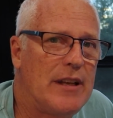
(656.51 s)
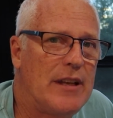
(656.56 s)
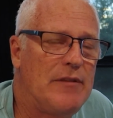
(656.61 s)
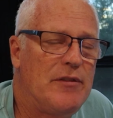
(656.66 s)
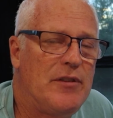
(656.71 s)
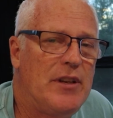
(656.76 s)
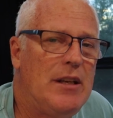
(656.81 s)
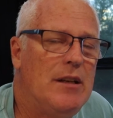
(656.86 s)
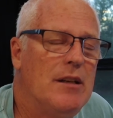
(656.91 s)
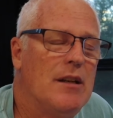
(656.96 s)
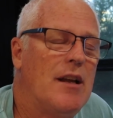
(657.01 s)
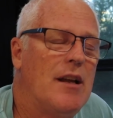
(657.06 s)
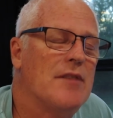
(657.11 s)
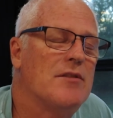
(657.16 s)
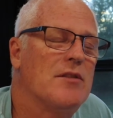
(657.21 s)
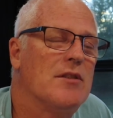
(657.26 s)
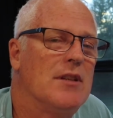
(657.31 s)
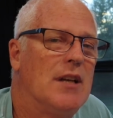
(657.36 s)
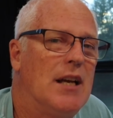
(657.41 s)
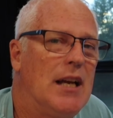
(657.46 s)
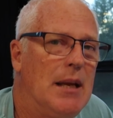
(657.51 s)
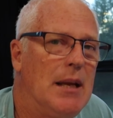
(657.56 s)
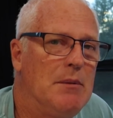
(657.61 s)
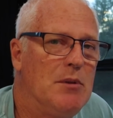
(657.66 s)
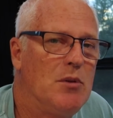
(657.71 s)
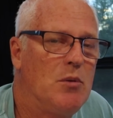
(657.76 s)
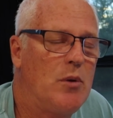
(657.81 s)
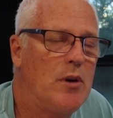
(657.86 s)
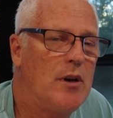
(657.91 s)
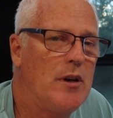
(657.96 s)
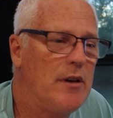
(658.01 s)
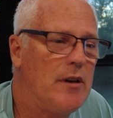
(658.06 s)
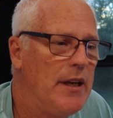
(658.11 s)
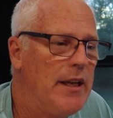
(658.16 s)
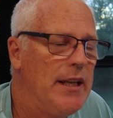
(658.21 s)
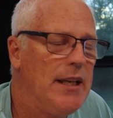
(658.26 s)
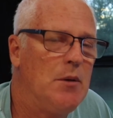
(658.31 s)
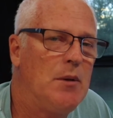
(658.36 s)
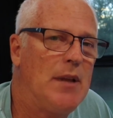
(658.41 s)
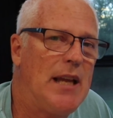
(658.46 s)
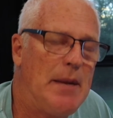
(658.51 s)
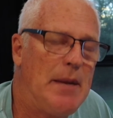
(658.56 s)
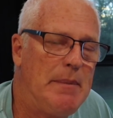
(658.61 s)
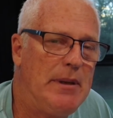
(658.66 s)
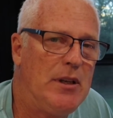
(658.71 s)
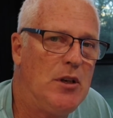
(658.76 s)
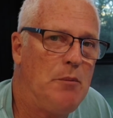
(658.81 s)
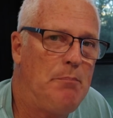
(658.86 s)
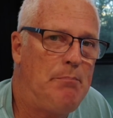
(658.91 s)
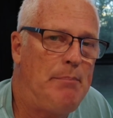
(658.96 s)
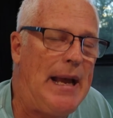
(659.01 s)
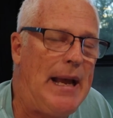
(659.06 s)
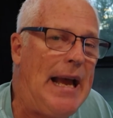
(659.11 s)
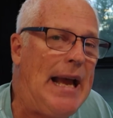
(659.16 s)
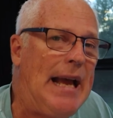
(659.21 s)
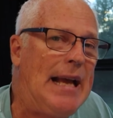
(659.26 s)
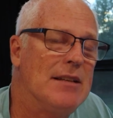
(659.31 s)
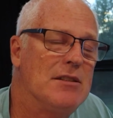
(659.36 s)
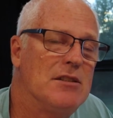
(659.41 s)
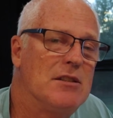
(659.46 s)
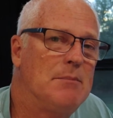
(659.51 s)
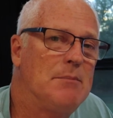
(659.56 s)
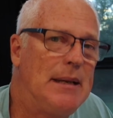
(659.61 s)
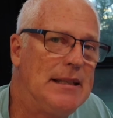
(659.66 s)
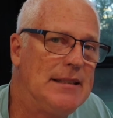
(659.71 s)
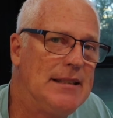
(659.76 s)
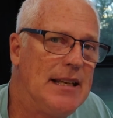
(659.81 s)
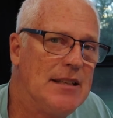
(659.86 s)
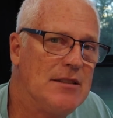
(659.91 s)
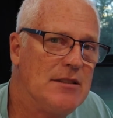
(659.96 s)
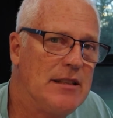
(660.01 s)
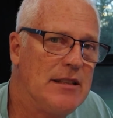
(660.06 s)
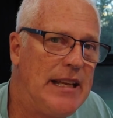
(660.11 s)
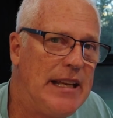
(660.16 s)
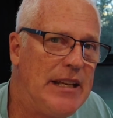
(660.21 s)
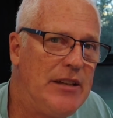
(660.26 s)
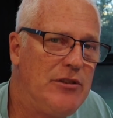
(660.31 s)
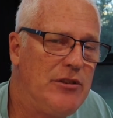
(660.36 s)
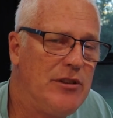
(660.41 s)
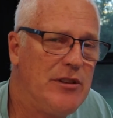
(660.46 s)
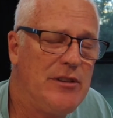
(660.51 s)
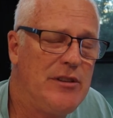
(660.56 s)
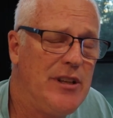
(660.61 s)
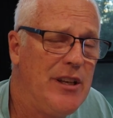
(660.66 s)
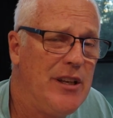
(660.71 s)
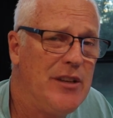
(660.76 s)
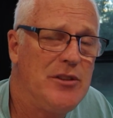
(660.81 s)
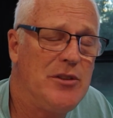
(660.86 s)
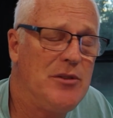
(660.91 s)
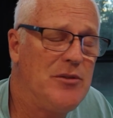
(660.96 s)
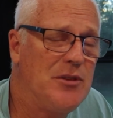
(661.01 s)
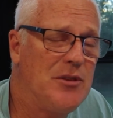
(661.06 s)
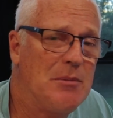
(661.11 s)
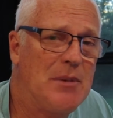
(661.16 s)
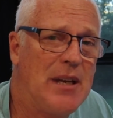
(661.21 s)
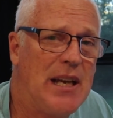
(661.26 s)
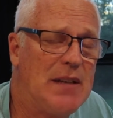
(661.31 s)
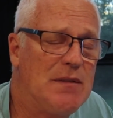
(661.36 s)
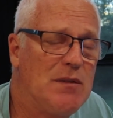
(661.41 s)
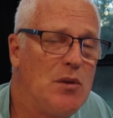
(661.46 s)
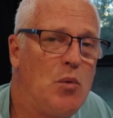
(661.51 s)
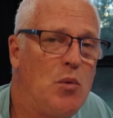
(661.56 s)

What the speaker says: I've seen lots of times where it will have me go past my destination, do some kind of a